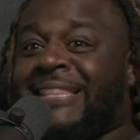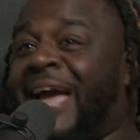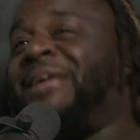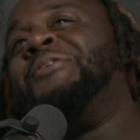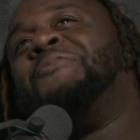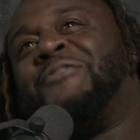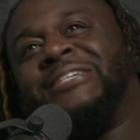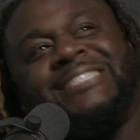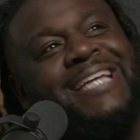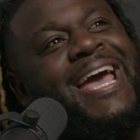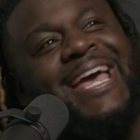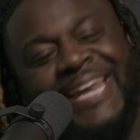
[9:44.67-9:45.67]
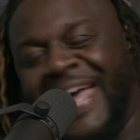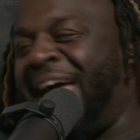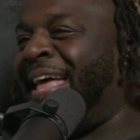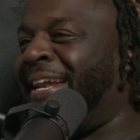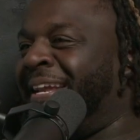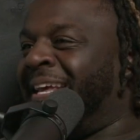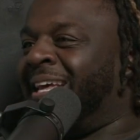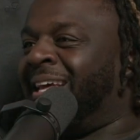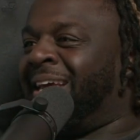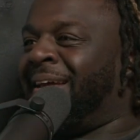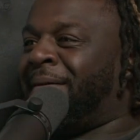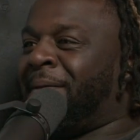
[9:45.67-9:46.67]
Thank you for saying that.
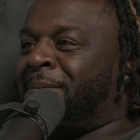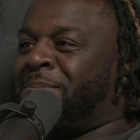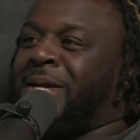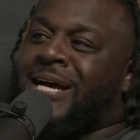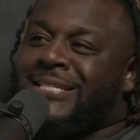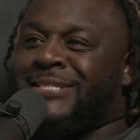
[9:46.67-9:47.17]
Because